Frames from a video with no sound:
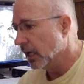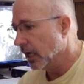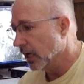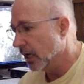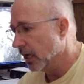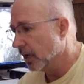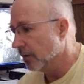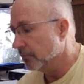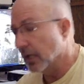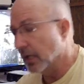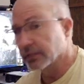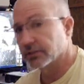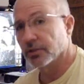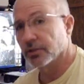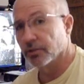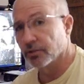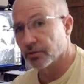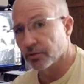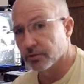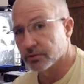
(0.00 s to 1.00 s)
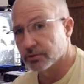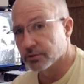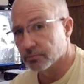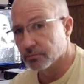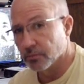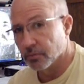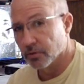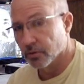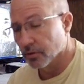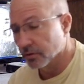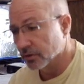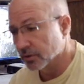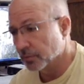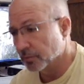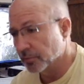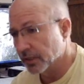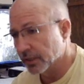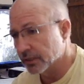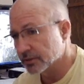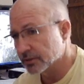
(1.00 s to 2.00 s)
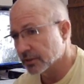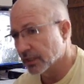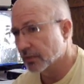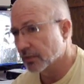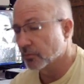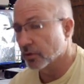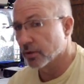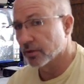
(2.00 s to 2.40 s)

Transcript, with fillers: Um, I started doing some more, a little bit of sin.